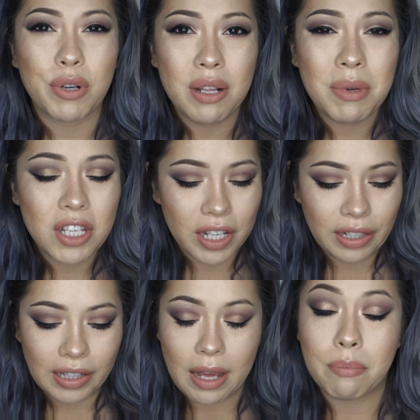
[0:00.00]
pretty much
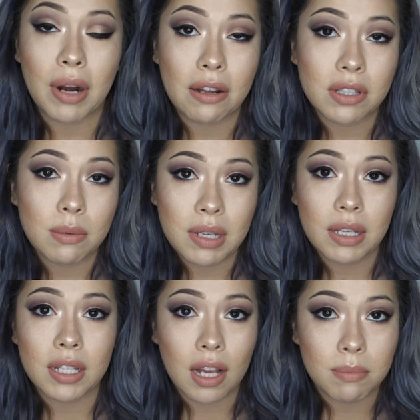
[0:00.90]
like a light brown to
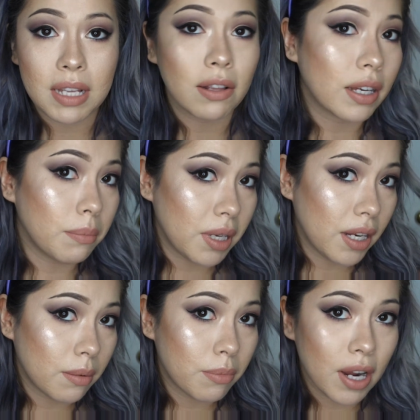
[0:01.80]
me. It comes out like a
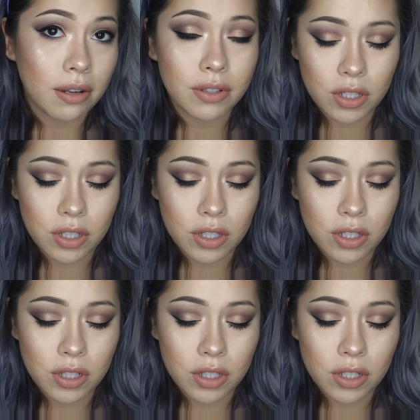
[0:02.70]
medium brown,